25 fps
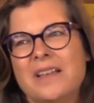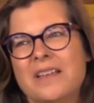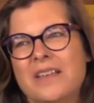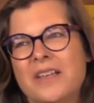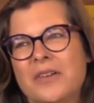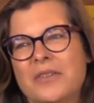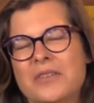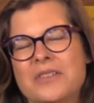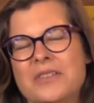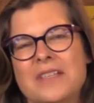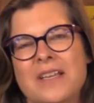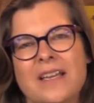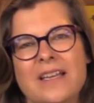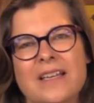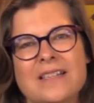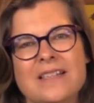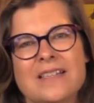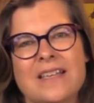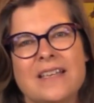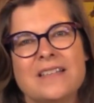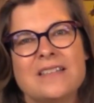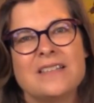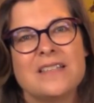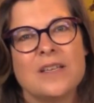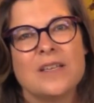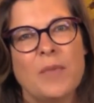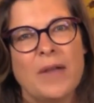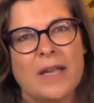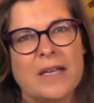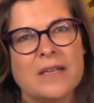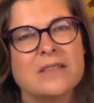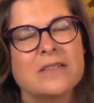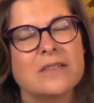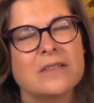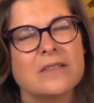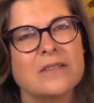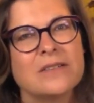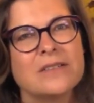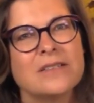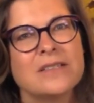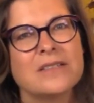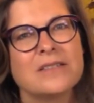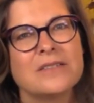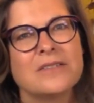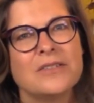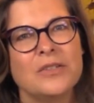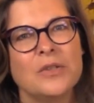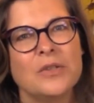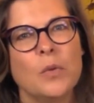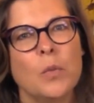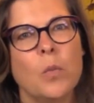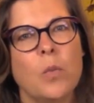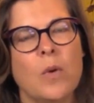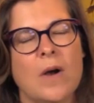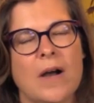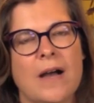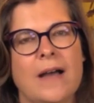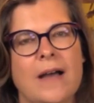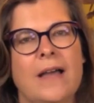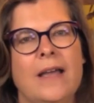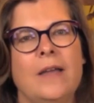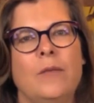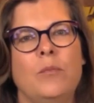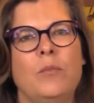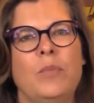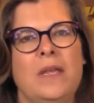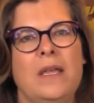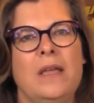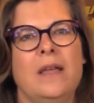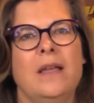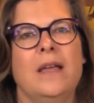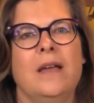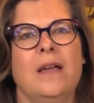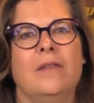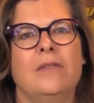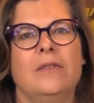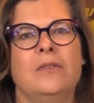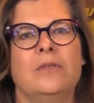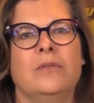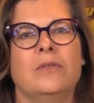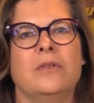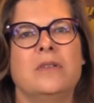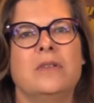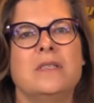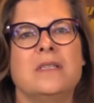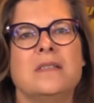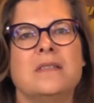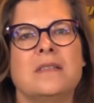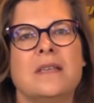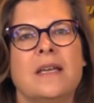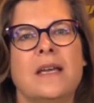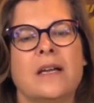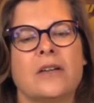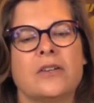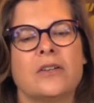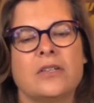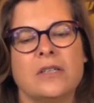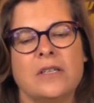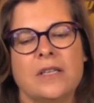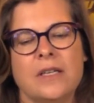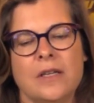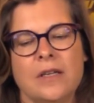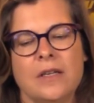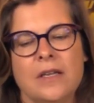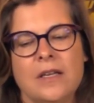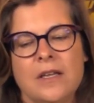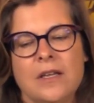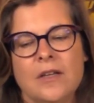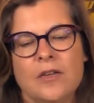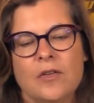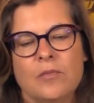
science has some answers to why being outdoors is actually